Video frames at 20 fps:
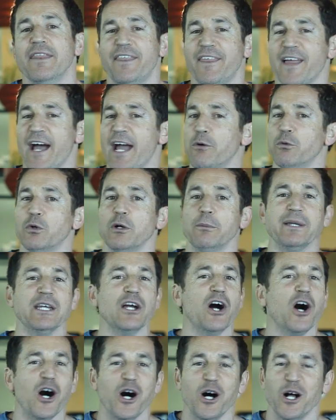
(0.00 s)
That will be
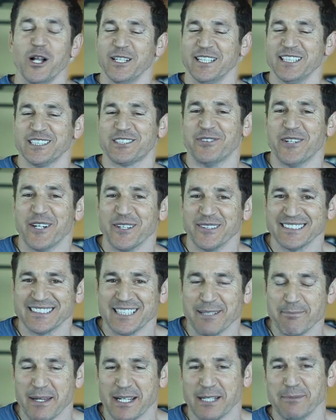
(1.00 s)
all as far as
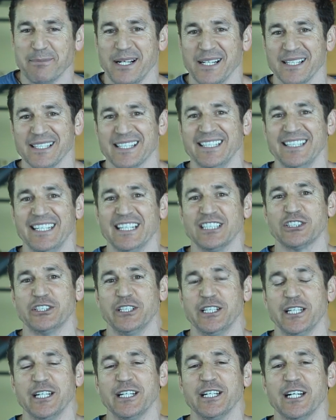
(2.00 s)
the metabolic
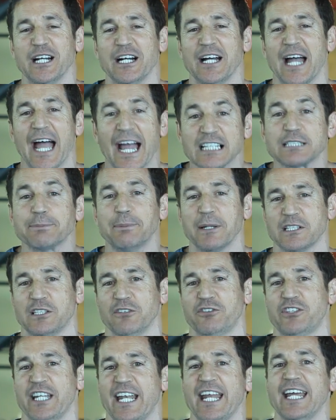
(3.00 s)
conditioning aspect
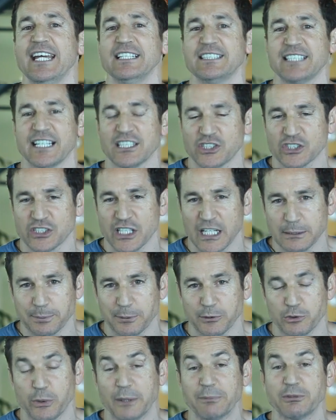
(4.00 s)
of today's exercise
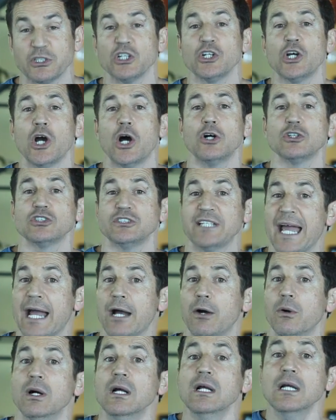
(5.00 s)
prescription goes.
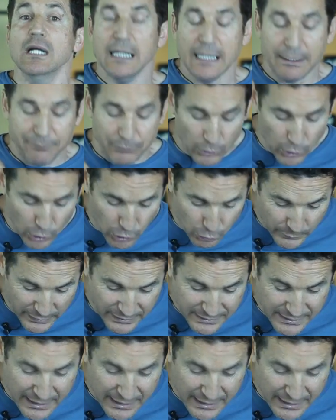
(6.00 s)
Now, if you look right